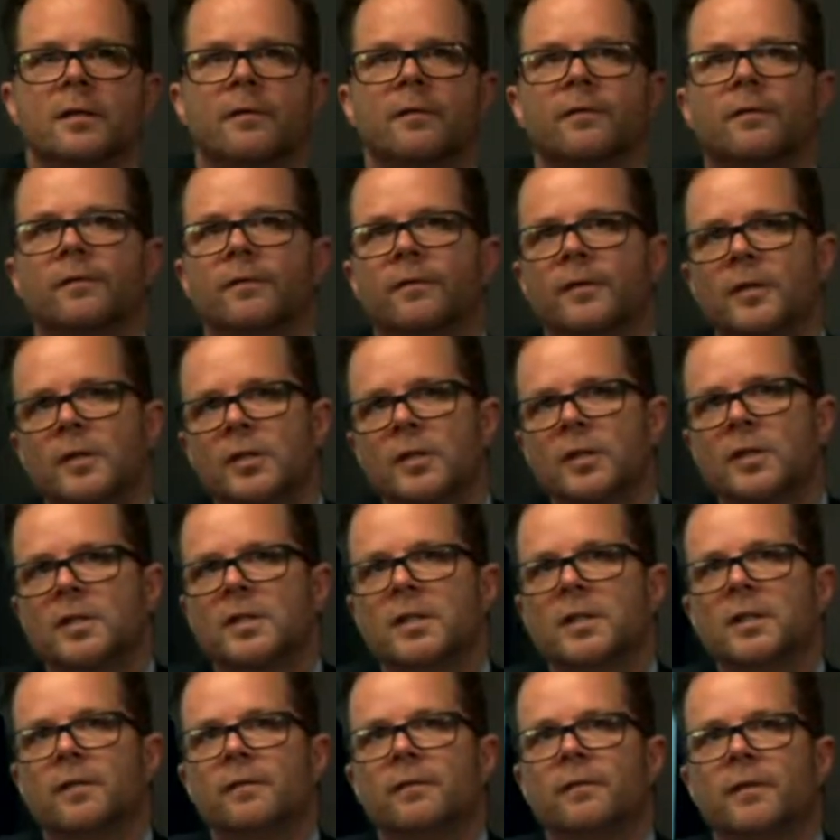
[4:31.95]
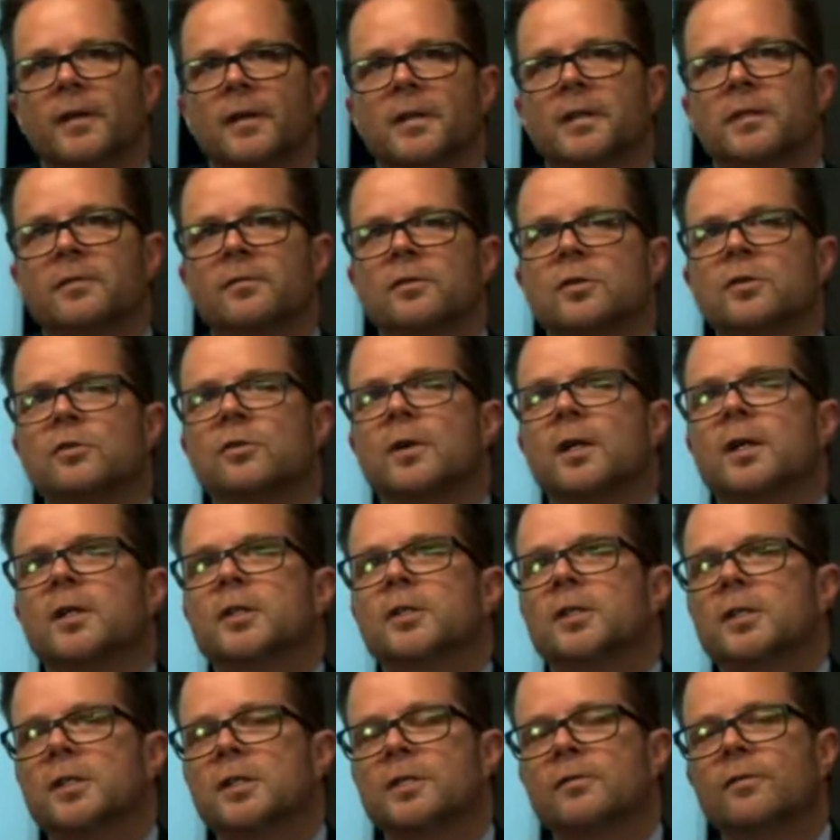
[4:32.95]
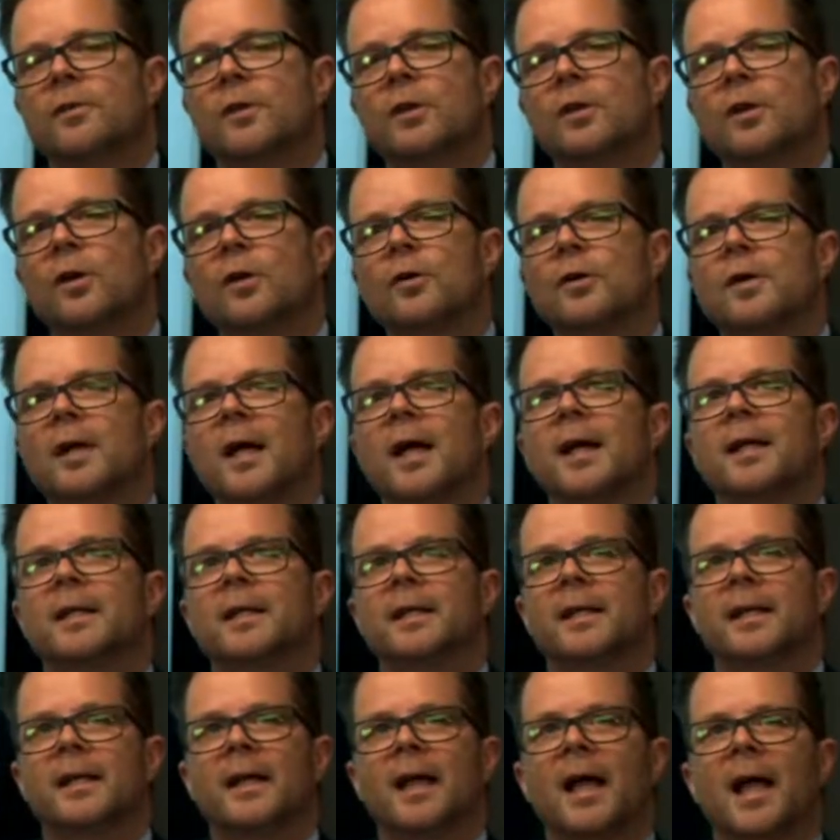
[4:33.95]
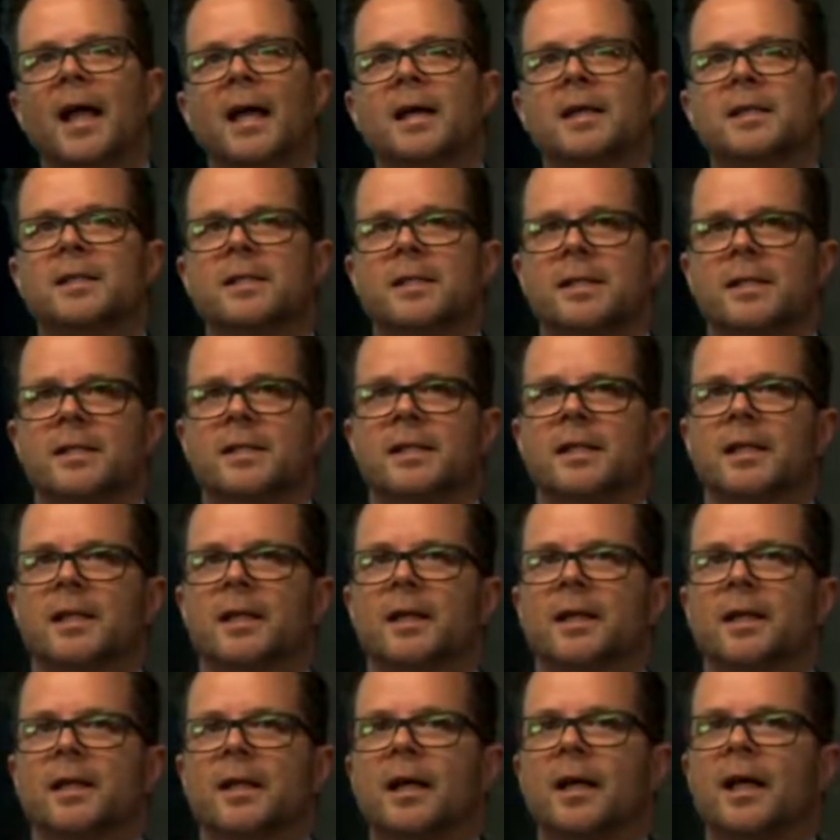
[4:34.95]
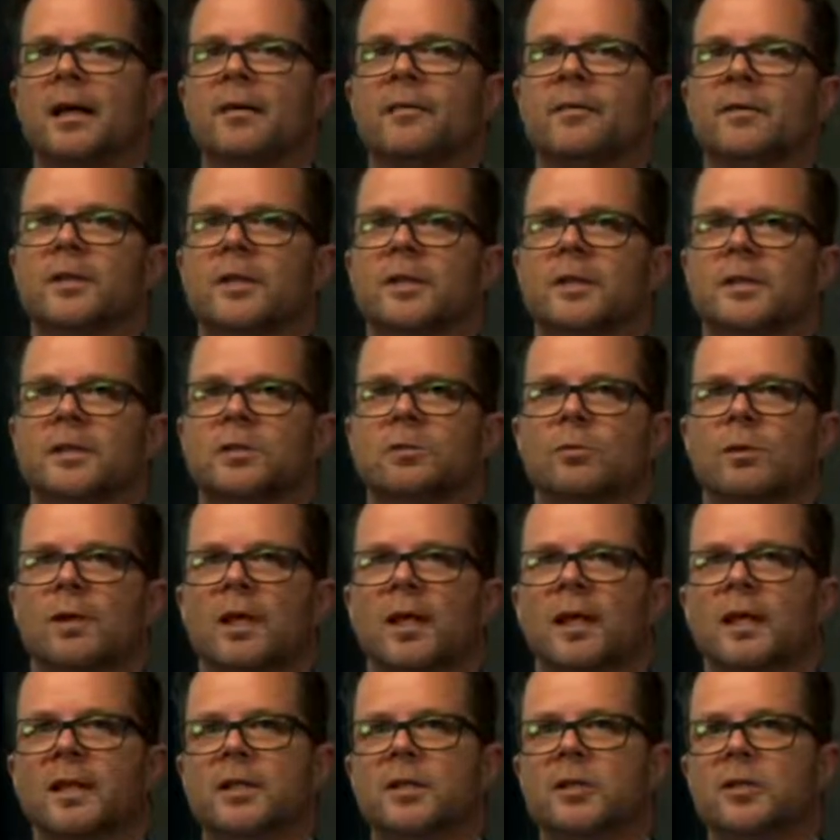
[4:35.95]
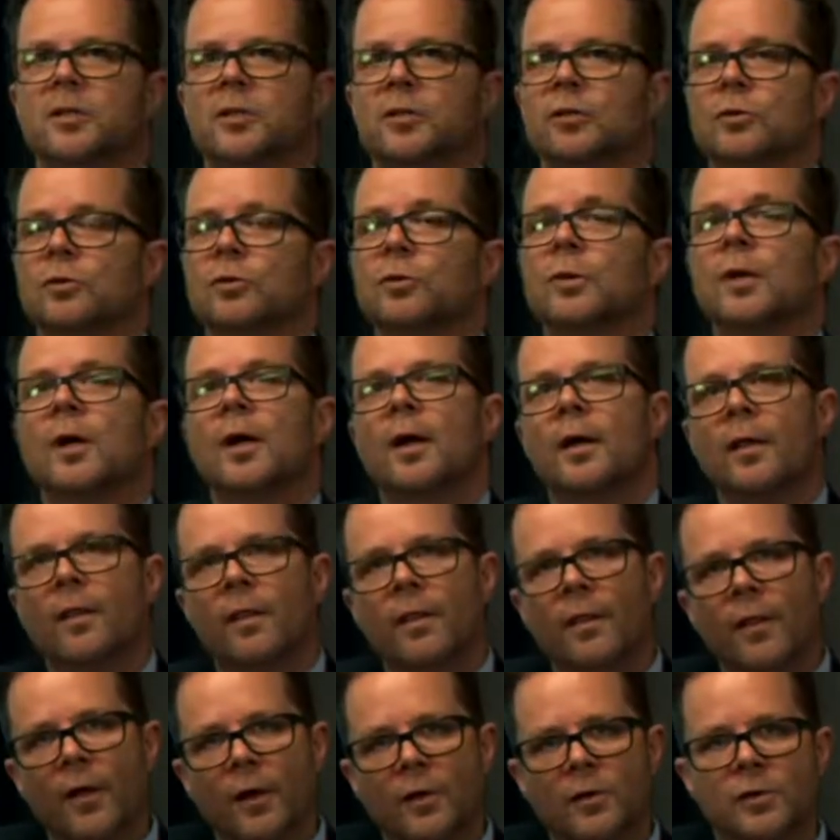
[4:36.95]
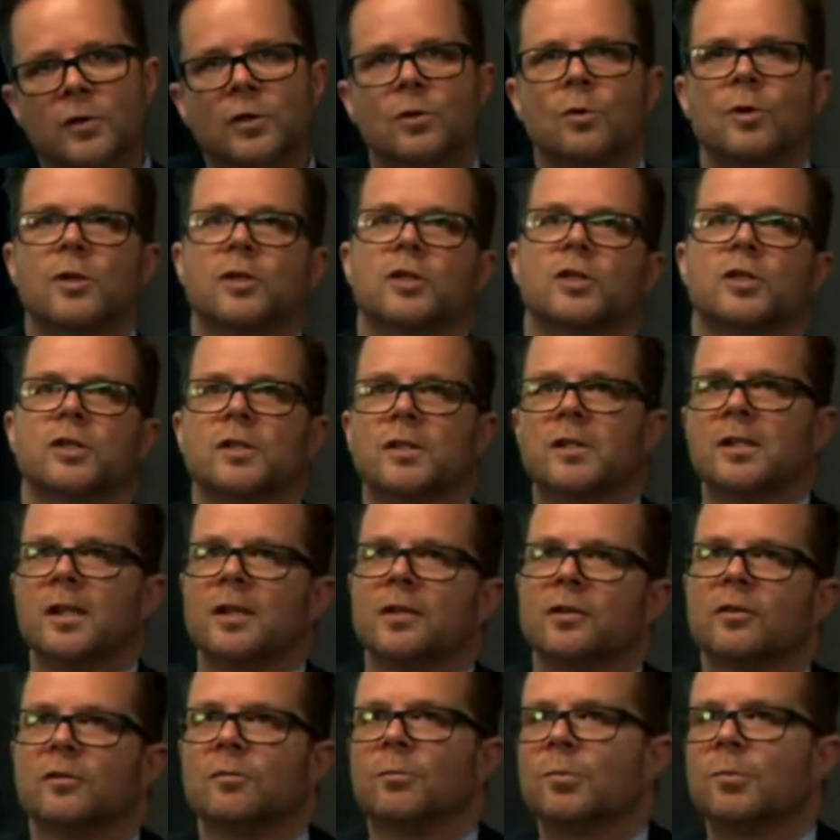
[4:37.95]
efficient and effective strategies for locating and accessing evidence related to those questions that you